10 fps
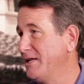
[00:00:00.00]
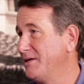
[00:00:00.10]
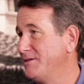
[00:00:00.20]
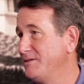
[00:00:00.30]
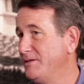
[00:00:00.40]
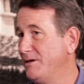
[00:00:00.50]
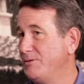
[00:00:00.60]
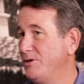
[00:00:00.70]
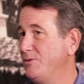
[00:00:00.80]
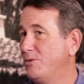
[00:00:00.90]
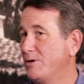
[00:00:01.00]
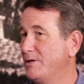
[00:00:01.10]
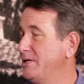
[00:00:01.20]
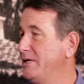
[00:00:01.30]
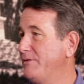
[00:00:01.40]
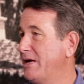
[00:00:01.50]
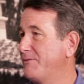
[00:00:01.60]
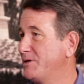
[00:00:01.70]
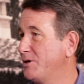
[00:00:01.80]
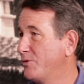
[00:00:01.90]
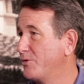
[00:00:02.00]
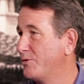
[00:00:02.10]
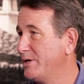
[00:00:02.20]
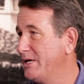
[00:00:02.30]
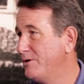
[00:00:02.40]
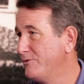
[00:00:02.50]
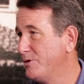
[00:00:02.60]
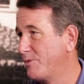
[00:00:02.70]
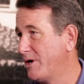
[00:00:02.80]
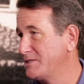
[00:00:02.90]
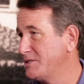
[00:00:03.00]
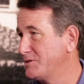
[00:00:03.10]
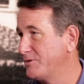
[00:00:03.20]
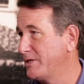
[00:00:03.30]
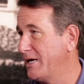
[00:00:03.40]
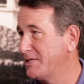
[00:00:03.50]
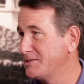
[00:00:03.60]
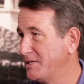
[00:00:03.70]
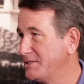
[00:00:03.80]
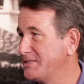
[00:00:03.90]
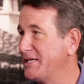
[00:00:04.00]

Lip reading: that you didn't even have to go through an interview process for the Cascades.